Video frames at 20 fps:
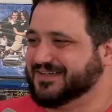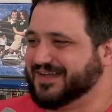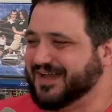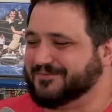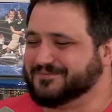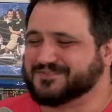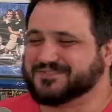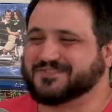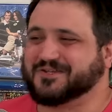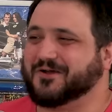
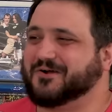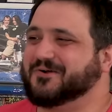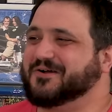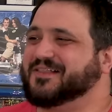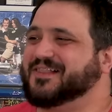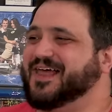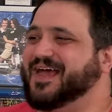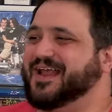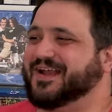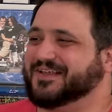I'm so
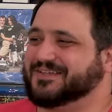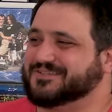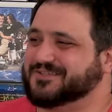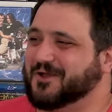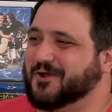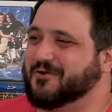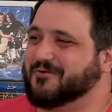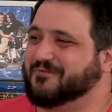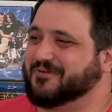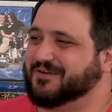glad it's
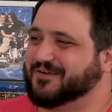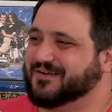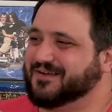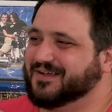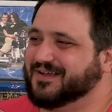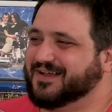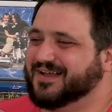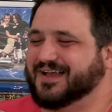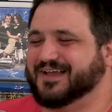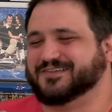over.
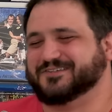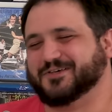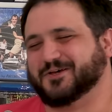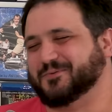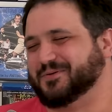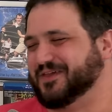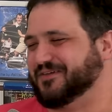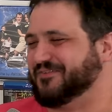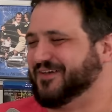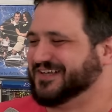
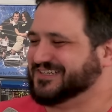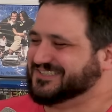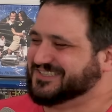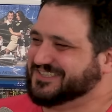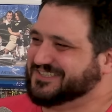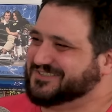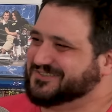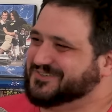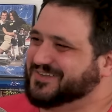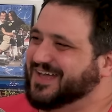Until we
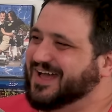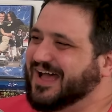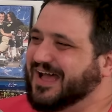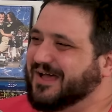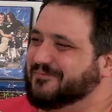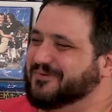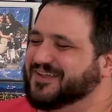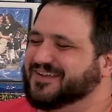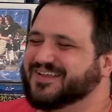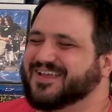eventually do The
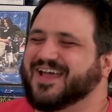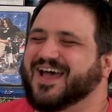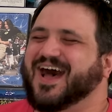Hobbit.